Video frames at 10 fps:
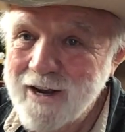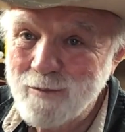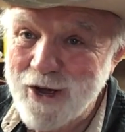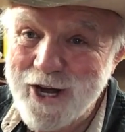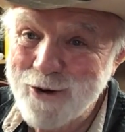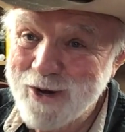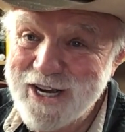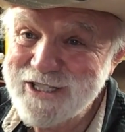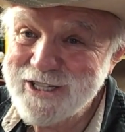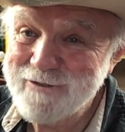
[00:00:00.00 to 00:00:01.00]
But it
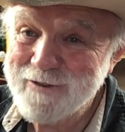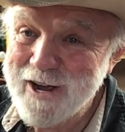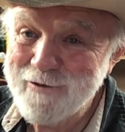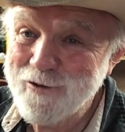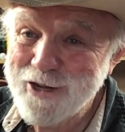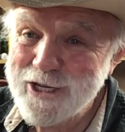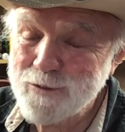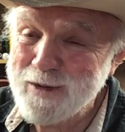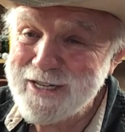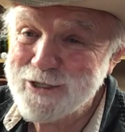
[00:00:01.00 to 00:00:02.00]
wasn't fun for this
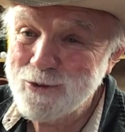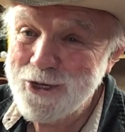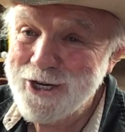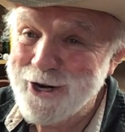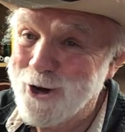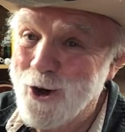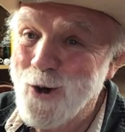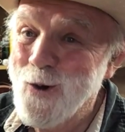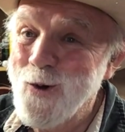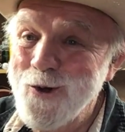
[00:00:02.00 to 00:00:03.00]
piece of wood.
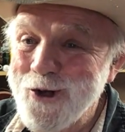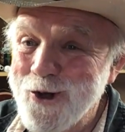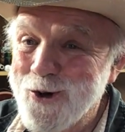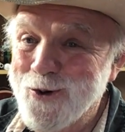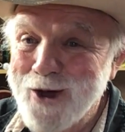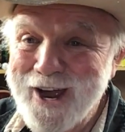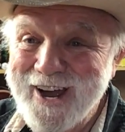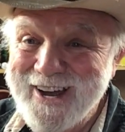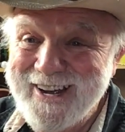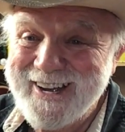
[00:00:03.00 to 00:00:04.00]
Oh no.
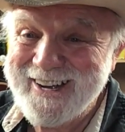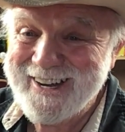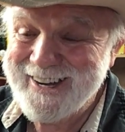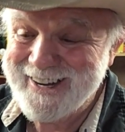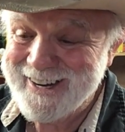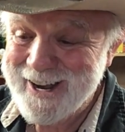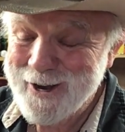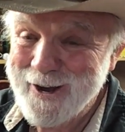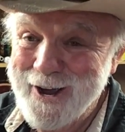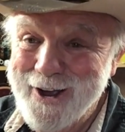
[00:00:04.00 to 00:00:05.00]

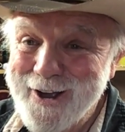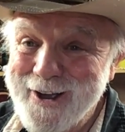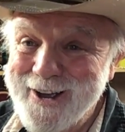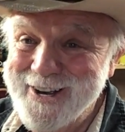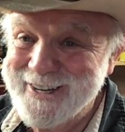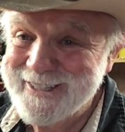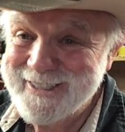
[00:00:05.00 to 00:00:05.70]
oh,